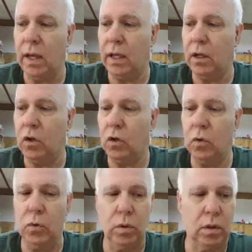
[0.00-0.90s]
and
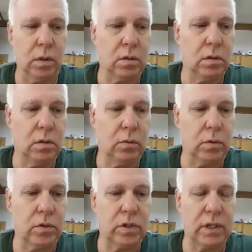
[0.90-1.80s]
you will
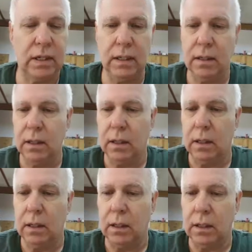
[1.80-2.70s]
you will see
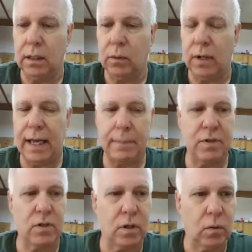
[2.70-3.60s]
uh, what
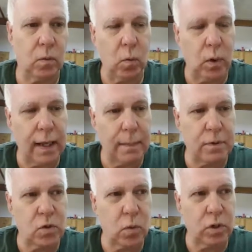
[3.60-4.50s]
happens uh, what
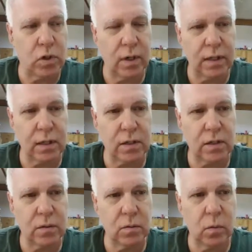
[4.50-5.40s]
happens once you get
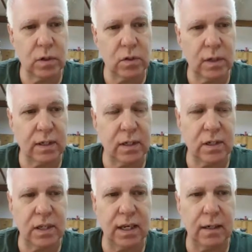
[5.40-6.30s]
this once you get
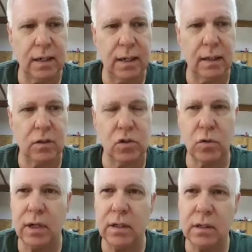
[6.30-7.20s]
this in and the
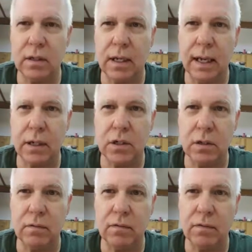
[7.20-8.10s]
string
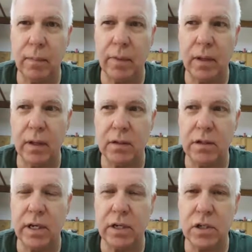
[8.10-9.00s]
action from the
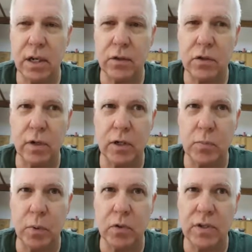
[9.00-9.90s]
tension on the
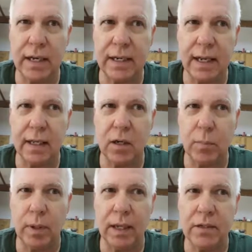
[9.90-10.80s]
strings pulls that neck
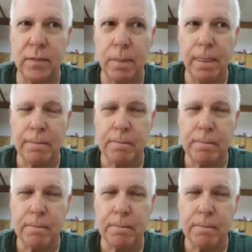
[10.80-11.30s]
into place